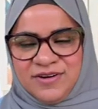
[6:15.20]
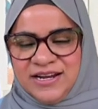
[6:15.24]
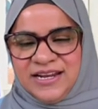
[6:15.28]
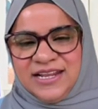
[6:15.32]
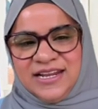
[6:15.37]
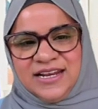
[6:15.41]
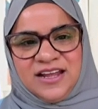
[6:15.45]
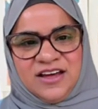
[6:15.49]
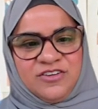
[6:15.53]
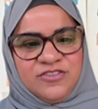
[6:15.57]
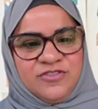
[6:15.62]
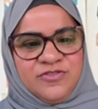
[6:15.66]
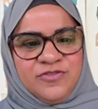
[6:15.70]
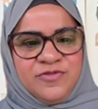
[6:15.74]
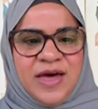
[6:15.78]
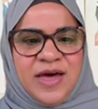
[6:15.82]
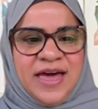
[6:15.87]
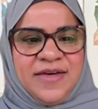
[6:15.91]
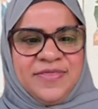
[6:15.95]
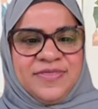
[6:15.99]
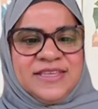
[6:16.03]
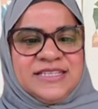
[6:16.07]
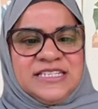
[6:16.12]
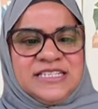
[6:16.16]
that I really
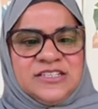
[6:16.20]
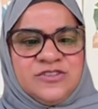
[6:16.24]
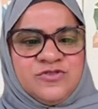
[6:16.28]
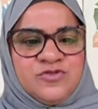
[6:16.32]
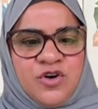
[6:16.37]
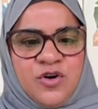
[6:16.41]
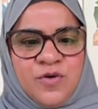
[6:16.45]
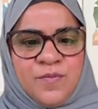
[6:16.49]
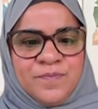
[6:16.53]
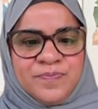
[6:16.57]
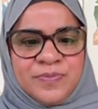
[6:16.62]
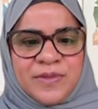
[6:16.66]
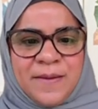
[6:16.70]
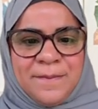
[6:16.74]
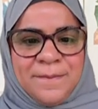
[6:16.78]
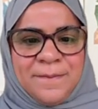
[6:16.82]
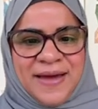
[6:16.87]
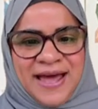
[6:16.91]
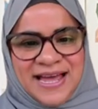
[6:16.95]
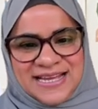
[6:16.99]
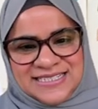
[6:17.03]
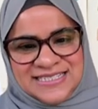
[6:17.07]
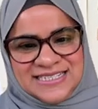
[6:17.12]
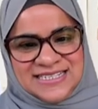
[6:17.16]
love, and this is
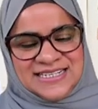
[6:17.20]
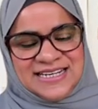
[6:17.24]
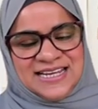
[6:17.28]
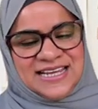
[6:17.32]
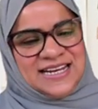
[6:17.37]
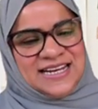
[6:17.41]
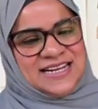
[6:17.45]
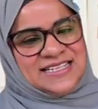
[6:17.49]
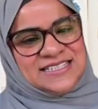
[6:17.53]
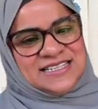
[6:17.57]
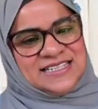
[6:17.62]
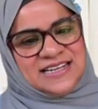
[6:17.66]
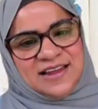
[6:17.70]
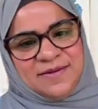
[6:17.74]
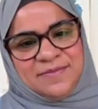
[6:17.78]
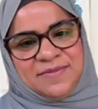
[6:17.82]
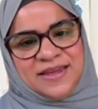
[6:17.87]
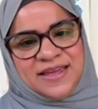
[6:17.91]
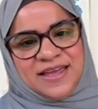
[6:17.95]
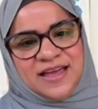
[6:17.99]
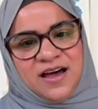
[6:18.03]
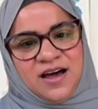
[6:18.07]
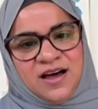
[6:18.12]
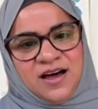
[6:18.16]
from Pattern in
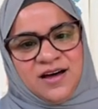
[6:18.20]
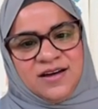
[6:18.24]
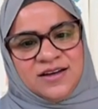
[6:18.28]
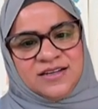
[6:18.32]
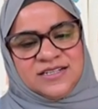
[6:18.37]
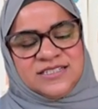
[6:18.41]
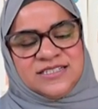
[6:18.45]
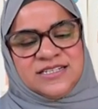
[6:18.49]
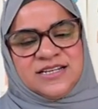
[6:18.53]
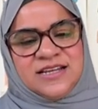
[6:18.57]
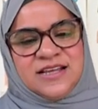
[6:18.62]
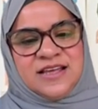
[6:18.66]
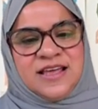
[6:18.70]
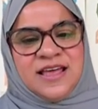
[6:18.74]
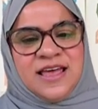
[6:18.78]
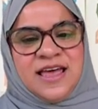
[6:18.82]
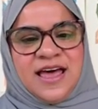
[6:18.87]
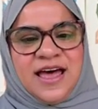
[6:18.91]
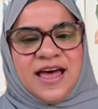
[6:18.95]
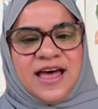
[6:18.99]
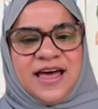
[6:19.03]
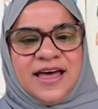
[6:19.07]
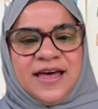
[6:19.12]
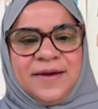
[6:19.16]
Islamic Art
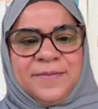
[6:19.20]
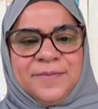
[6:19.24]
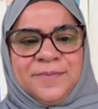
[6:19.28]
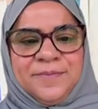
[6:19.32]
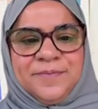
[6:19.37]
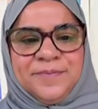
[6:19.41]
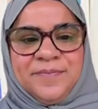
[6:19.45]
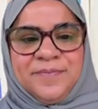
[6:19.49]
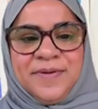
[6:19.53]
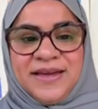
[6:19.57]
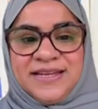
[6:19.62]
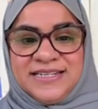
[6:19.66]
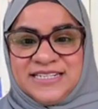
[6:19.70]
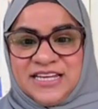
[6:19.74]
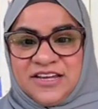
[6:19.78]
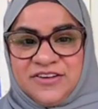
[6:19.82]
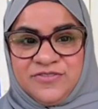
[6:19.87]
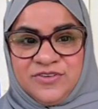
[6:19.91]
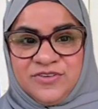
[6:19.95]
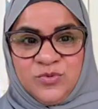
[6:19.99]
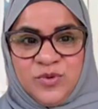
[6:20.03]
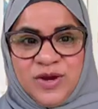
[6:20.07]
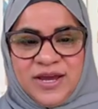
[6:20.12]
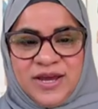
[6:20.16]

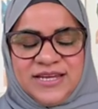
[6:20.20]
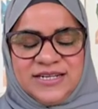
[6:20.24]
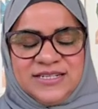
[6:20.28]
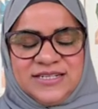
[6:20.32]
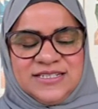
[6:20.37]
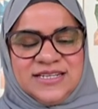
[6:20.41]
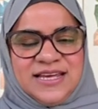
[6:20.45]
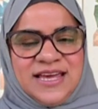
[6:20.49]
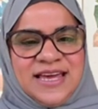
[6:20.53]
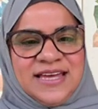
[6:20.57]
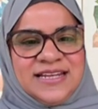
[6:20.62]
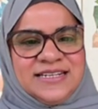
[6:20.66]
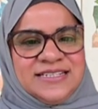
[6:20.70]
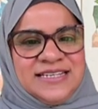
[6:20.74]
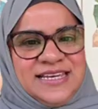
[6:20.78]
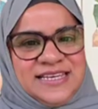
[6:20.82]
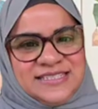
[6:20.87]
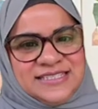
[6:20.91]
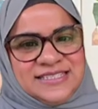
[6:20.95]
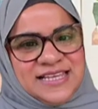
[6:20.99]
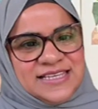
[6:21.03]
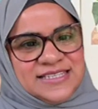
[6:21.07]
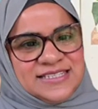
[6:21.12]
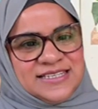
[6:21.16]
by David Wade.
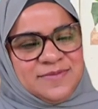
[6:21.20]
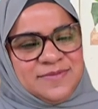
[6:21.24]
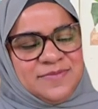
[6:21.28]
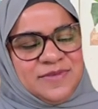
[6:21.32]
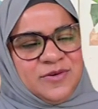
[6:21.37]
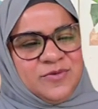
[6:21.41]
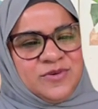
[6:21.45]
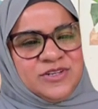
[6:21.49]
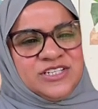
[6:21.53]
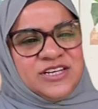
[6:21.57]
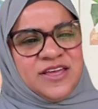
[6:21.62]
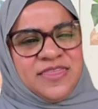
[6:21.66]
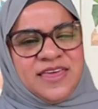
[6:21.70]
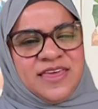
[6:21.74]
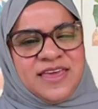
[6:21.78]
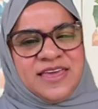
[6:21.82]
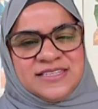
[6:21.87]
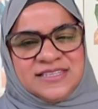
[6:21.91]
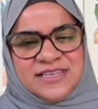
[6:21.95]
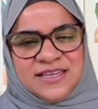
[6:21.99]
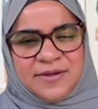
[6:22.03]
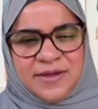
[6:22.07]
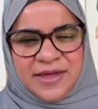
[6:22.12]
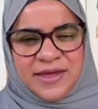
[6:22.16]
And he says something
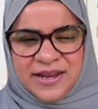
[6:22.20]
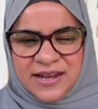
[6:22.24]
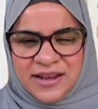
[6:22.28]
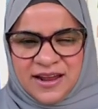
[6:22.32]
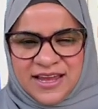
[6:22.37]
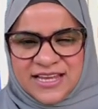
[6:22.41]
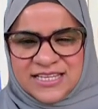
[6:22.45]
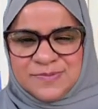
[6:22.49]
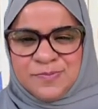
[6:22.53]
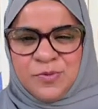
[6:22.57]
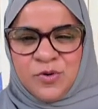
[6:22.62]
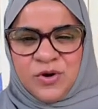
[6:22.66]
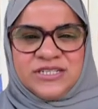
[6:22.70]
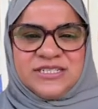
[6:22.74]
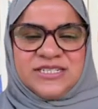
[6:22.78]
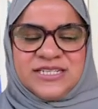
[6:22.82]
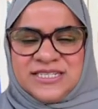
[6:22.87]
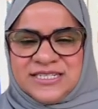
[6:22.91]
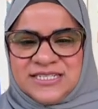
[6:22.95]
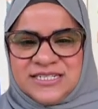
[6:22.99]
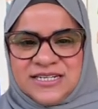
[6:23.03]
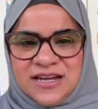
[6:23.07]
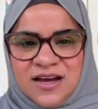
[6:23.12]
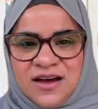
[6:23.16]
which I think is a nice
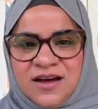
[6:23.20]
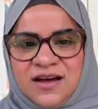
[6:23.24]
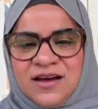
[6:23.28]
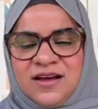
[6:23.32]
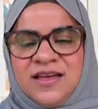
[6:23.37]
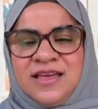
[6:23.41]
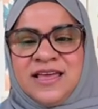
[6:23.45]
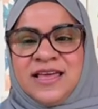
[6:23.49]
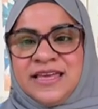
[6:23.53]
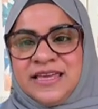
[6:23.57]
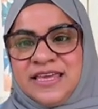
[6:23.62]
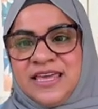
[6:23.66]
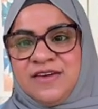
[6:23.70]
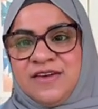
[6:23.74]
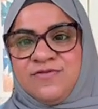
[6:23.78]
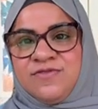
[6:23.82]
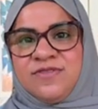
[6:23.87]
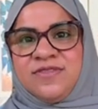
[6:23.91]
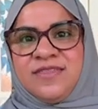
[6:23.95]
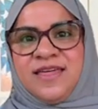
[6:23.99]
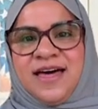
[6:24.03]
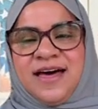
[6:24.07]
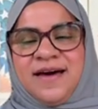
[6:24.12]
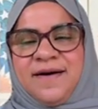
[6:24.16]
point to start,
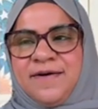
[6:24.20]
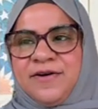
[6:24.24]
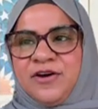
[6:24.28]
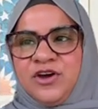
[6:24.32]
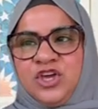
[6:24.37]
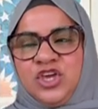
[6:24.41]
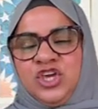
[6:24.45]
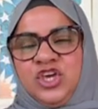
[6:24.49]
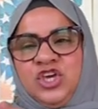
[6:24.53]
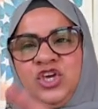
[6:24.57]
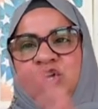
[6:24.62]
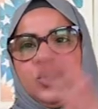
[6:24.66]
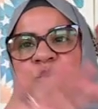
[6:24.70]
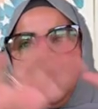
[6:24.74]
given that